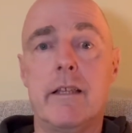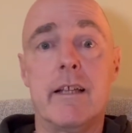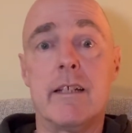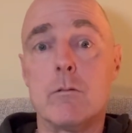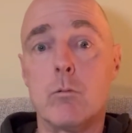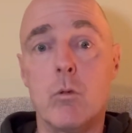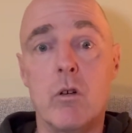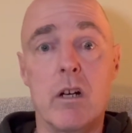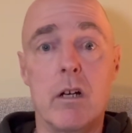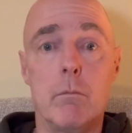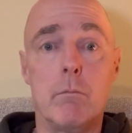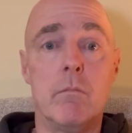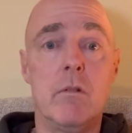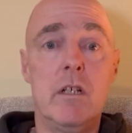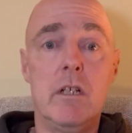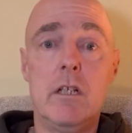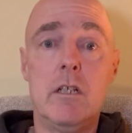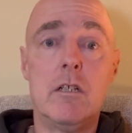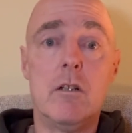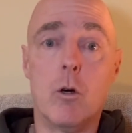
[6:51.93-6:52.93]
That's what
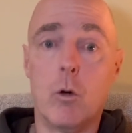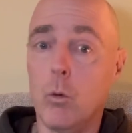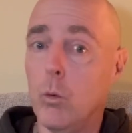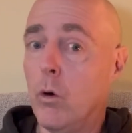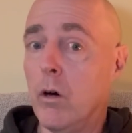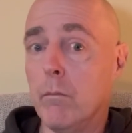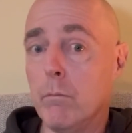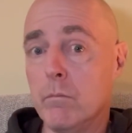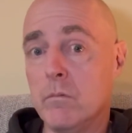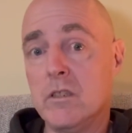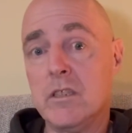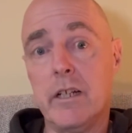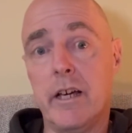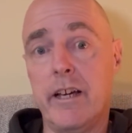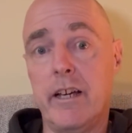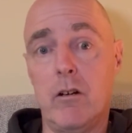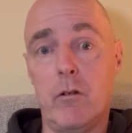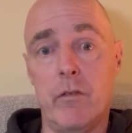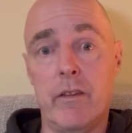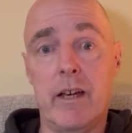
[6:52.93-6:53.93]
I'm
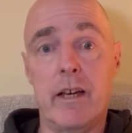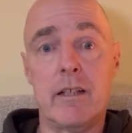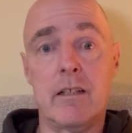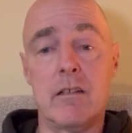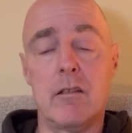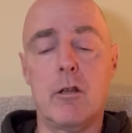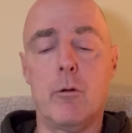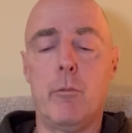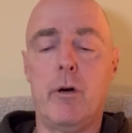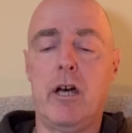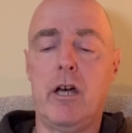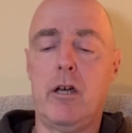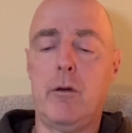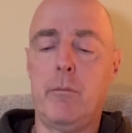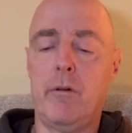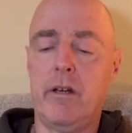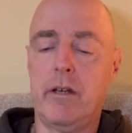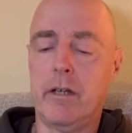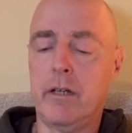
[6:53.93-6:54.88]
saying on that at the moment.